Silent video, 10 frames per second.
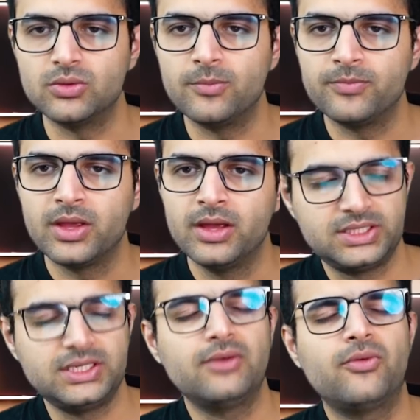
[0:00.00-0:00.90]
So
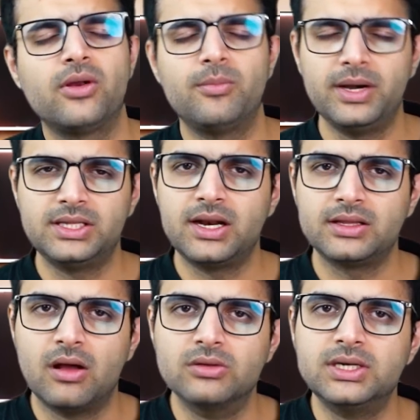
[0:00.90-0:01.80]
chill for a bit. There are
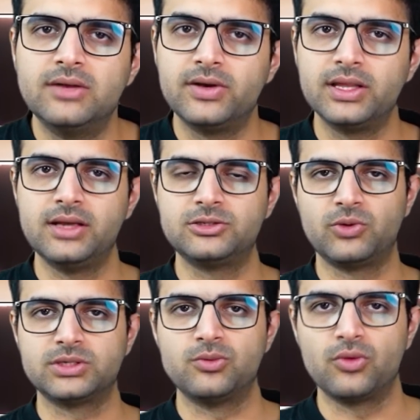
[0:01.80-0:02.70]
1,000 different things
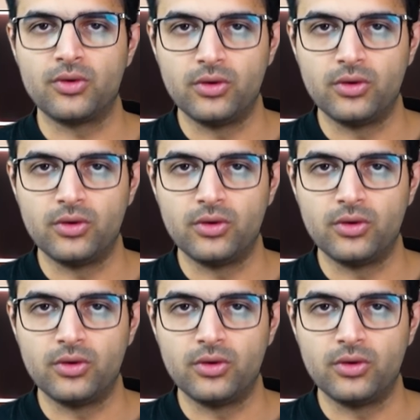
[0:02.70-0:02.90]
to explore.